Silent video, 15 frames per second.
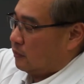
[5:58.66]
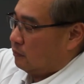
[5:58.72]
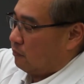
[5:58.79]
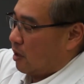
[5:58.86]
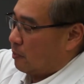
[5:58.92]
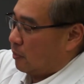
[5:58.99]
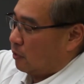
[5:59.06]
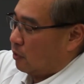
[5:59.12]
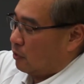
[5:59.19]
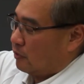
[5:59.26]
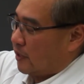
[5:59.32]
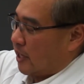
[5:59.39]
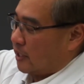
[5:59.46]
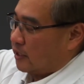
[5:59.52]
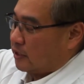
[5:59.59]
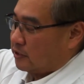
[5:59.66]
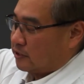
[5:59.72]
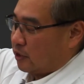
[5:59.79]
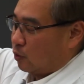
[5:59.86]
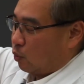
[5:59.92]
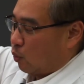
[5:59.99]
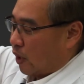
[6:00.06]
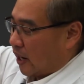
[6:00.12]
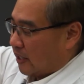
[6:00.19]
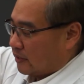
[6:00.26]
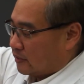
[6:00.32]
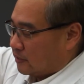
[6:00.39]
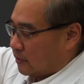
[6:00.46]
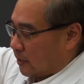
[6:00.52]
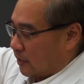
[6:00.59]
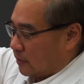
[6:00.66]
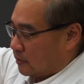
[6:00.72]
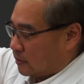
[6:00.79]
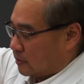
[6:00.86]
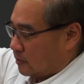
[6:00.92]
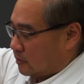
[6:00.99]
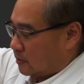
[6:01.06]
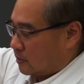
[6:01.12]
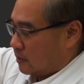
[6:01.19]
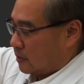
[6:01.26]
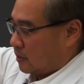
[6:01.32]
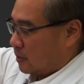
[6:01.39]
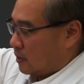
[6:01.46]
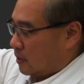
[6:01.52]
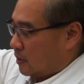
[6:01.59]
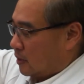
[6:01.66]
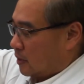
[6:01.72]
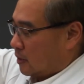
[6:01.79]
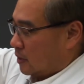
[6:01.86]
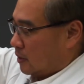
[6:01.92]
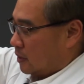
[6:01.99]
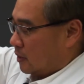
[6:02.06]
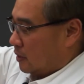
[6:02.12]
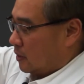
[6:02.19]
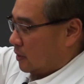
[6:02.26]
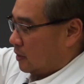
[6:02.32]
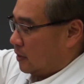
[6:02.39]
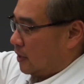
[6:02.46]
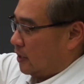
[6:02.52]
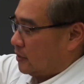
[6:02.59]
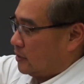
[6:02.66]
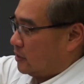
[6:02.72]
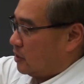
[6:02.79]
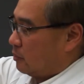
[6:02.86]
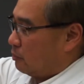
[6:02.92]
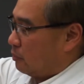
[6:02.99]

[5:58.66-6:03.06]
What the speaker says: Right below that is a Y site. This is the